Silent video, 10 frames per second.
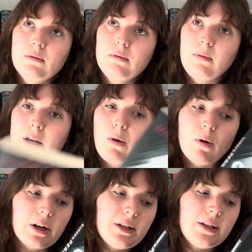like
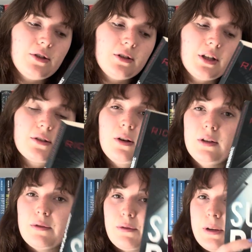organization that's called
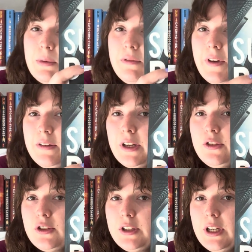the Freeman Foundation,